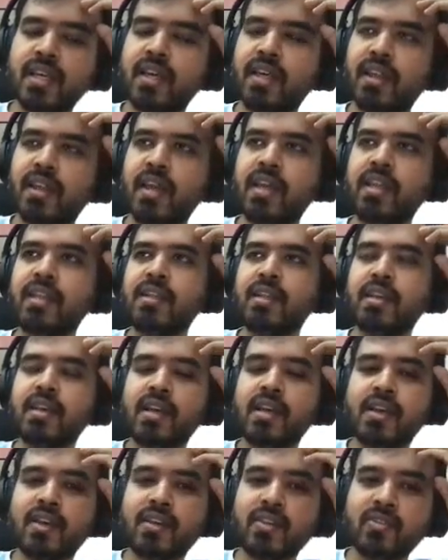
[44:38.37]
right?
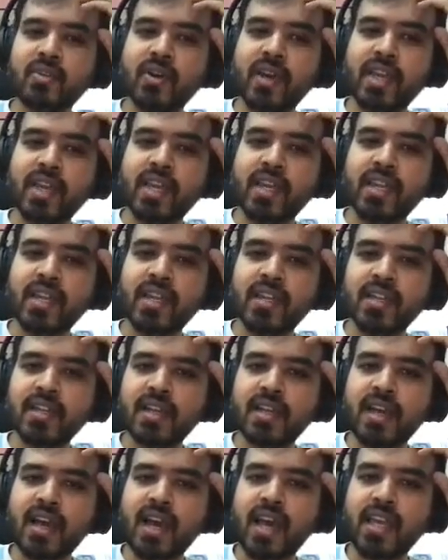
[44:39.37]
So I can
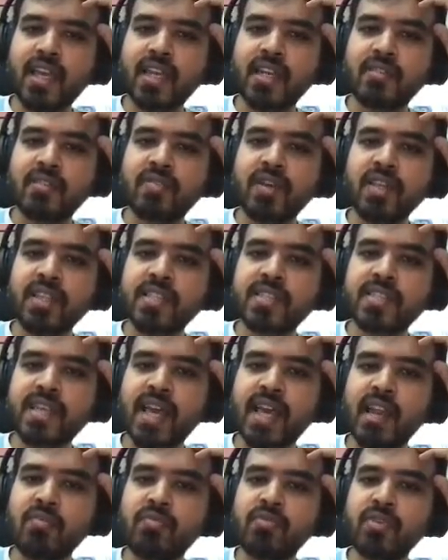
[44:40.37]
define this
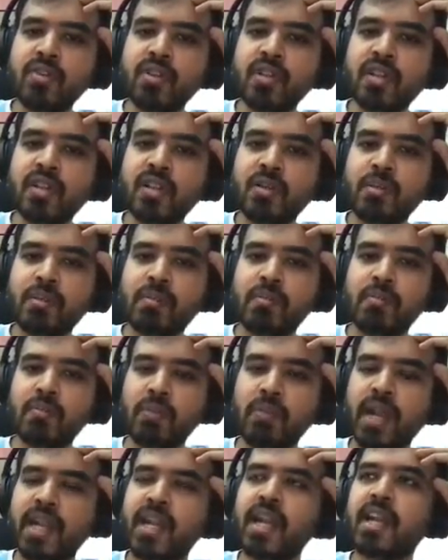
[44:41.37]
helpful
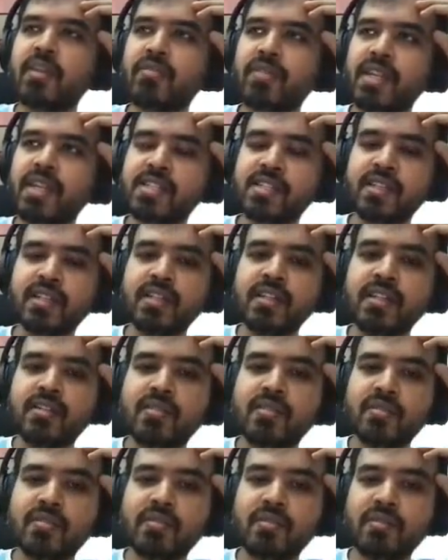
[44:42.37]
meta definition,
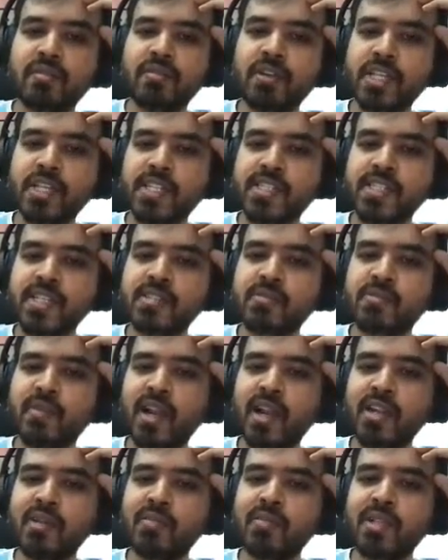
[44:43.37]
which is just
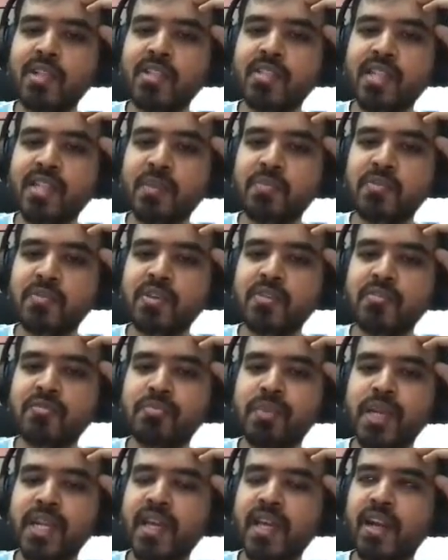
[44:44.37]
multiple steps of
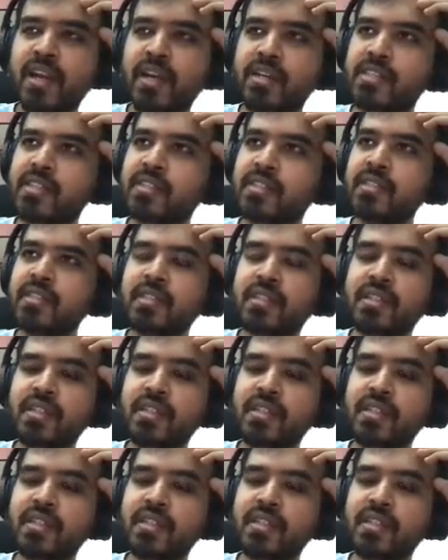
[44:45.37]
beta reduction.